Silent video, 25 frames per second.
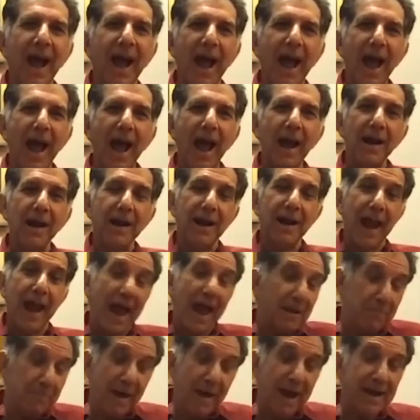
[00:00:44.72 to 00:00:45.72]
And
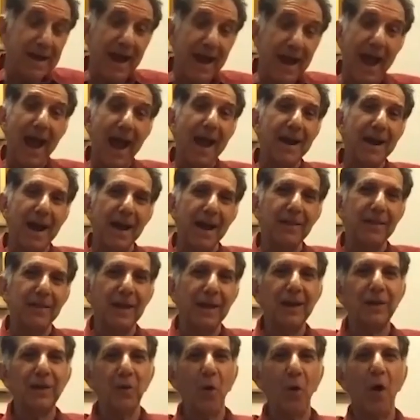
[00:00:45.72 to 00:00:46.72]
like my dad, I
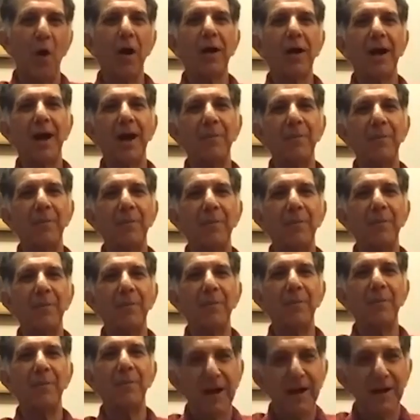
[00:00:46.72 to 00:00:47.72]
think law comes
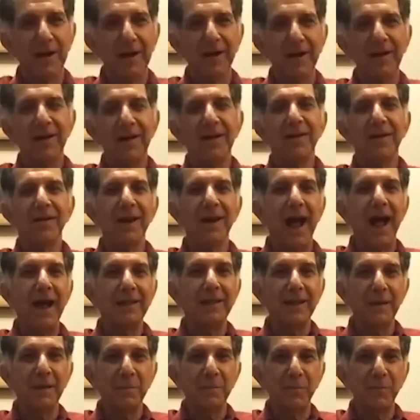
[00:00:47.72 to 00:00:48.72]
uh,
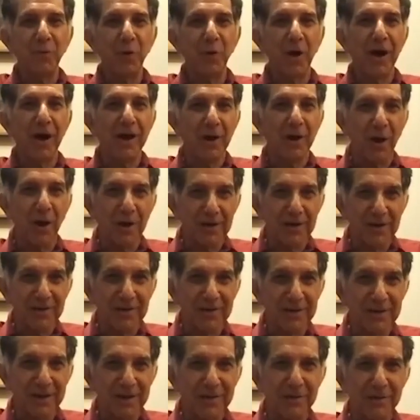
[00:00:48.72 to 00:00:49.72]
rather poor or
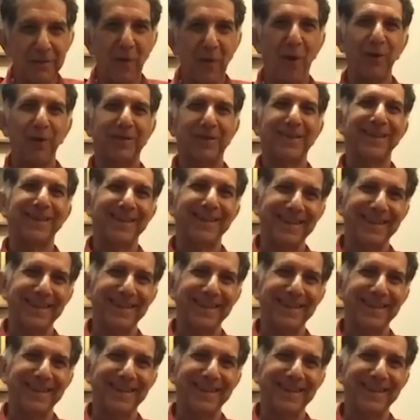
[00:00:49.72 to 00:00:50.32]
distant fourth.